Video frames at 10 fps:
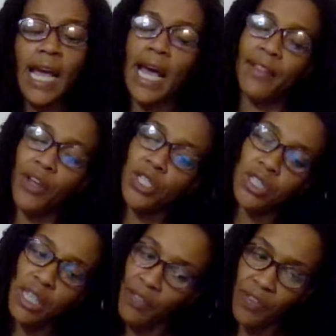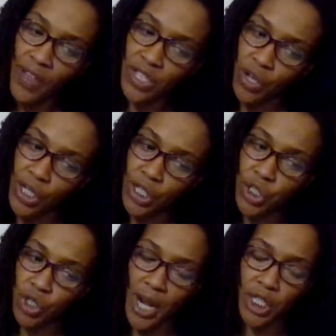and there's nothing that's going to
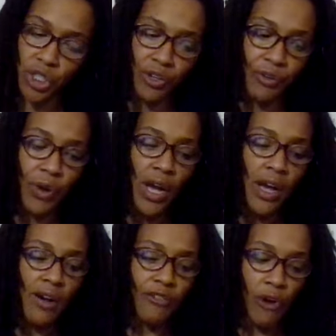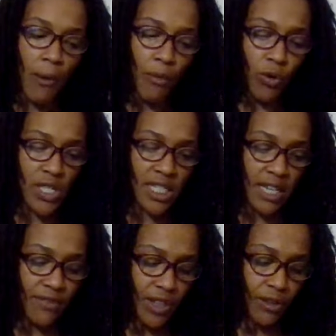distract you from
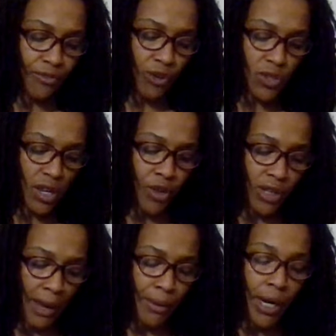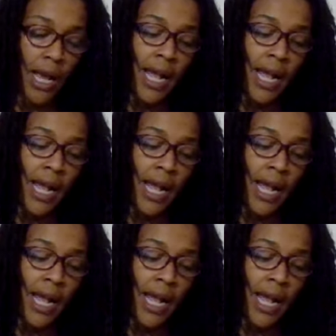receiving the fruits of your labor.